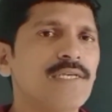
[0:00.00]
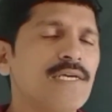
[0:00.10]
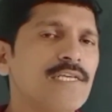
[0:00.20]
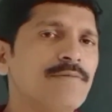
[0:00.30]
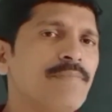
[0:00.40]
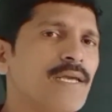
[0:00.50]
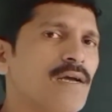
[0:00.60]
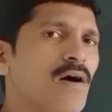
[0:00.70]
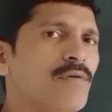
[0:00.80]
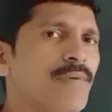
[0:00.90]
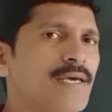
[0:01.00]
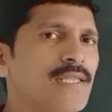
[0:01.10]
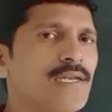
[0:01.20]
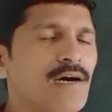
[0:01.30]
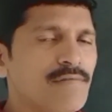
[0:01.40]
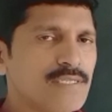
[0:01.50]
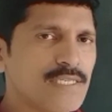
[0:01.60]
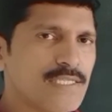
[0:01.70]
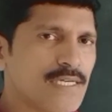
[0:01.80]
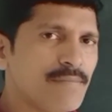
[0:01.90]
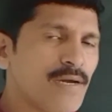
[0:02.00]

is bring out by the nervous system